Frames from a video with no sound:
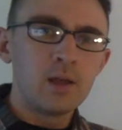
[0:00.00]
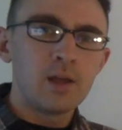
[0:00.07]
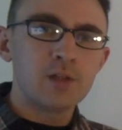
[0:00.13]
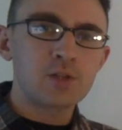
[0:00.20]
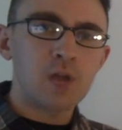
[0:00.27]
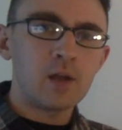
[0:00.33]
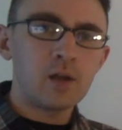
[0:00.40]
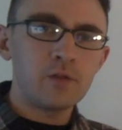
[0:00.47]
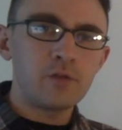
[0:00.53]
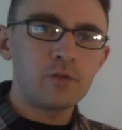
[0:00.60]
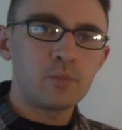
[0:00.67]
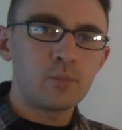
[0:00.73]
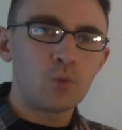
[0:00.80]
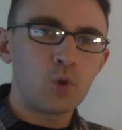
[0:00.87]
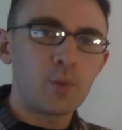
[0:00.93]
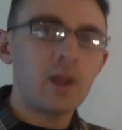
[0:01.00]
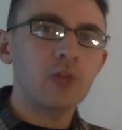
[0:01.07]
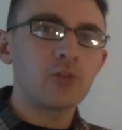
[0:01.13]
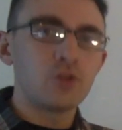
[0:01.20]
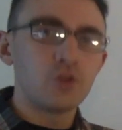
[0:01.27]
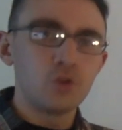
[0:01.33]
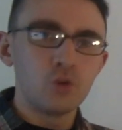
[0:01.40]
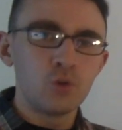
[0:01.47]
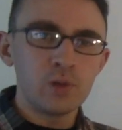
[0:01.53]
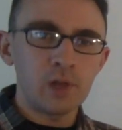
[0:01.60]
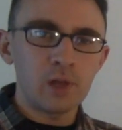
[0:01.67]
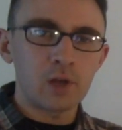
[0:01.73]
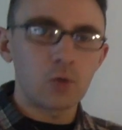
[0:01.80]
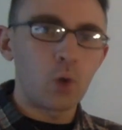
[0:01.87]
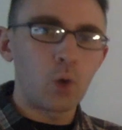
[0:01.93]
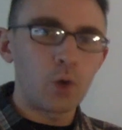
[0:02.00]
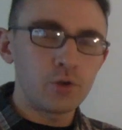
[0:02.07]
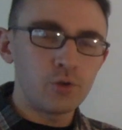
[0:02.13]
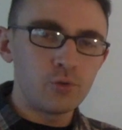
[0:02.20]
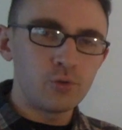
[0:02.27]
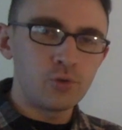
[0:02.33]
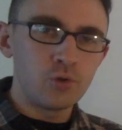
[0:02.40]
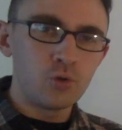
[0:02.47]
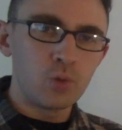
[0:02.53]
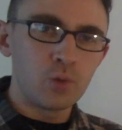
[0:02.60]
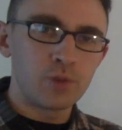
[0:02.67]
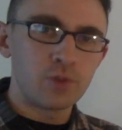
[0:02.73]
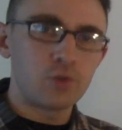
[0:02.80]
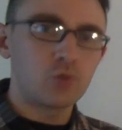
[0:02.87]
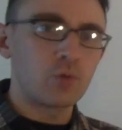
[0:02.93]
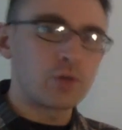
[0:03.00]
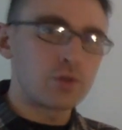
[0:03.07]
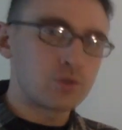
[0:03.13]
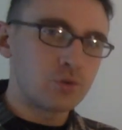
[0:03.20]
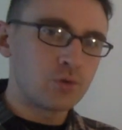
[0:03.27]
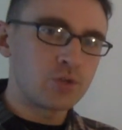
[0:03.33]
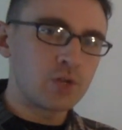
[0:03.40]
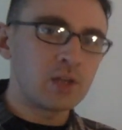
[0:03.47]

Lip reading: It's kind of more about you and like what you do with your research,